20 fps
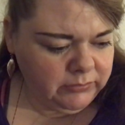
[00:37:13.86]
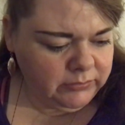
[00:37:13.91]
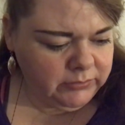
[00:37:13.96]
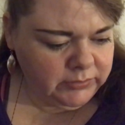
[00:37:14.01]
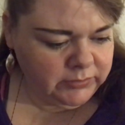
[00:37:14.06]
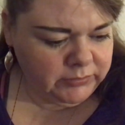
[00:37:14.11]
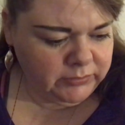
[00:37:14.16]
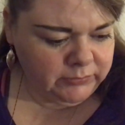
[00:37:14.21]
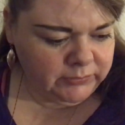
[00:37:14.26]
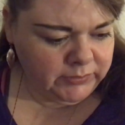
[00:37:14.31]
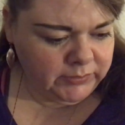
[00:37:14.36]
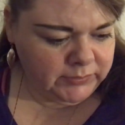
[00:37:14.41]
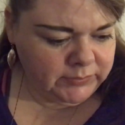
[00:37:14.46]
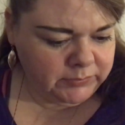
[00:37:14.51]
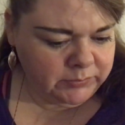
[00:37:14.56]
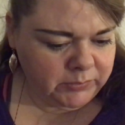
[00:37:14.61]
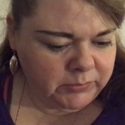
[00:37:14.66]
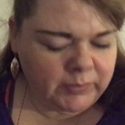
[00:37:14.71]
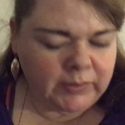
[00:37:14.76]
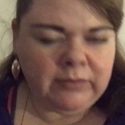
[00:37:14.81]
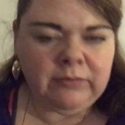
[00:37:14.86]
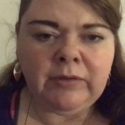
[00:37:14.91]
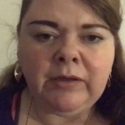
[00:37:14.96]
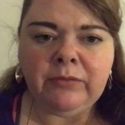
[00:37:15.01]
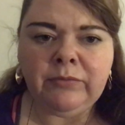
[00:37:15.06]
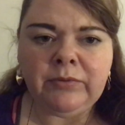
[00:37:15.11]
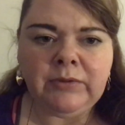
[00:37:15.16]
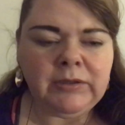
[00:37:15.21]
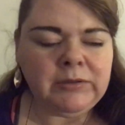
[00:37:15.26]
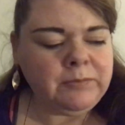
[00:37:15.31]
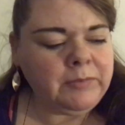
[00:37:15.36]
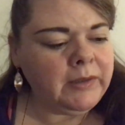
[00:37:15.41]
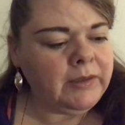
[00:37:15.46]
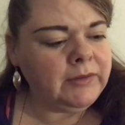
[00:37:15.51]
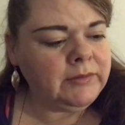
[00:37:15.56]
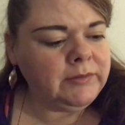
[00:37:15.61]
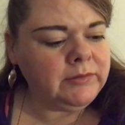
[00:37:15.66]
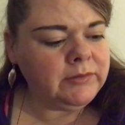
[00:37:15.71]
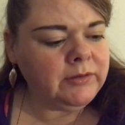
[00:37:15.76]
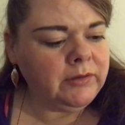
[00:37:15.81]
You don't need to be waiting around for this
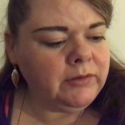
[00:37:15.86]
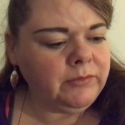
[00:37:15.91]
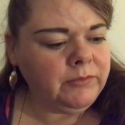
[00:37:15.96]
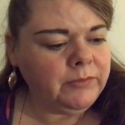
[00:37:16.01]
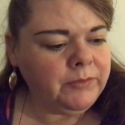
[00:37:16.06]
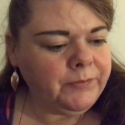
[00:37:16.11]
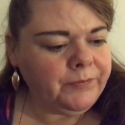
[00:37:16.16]
person, you know.